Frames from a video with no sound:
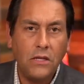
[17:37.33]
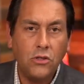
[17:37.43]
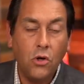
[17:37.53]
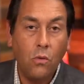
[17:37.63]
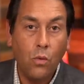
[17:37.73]
they
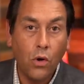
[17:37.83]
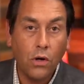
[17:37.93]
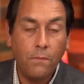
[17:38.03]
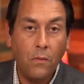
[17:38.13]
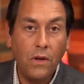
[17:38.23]
don't
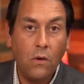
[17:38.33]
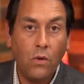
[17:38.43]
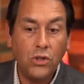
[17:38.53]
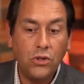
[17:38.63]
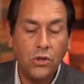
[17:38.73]
work, but we
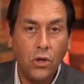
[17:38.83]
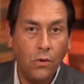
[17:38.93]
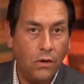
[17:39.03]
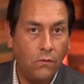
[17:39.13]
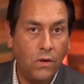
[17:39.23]
don't want you to know it.